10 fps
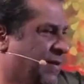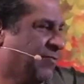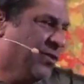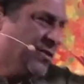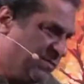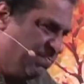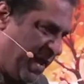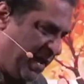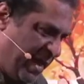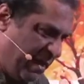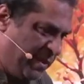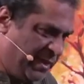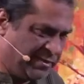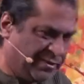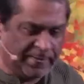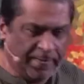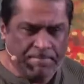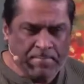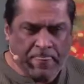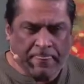got this bad habit.
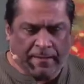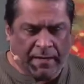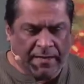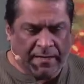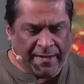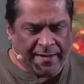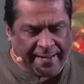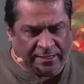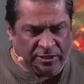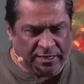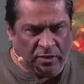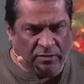That's